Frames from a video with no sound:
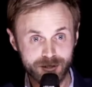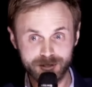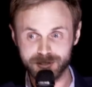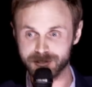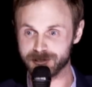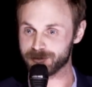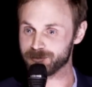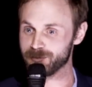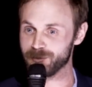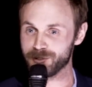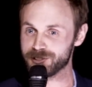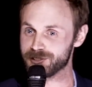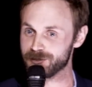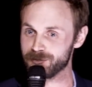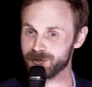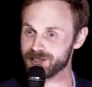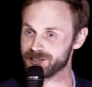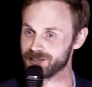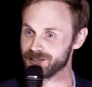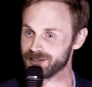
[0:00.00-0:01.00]
is the most
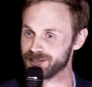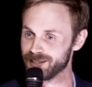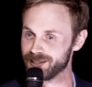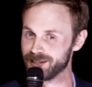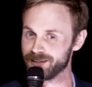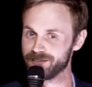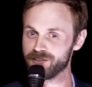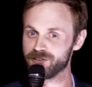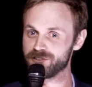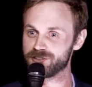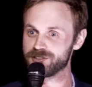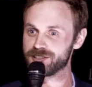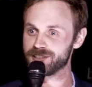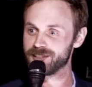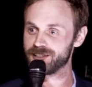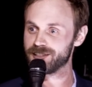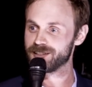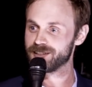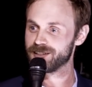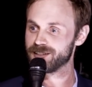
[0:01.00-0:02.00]
amazing thing I've ever
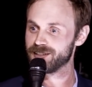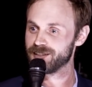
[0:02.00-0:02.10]
seen.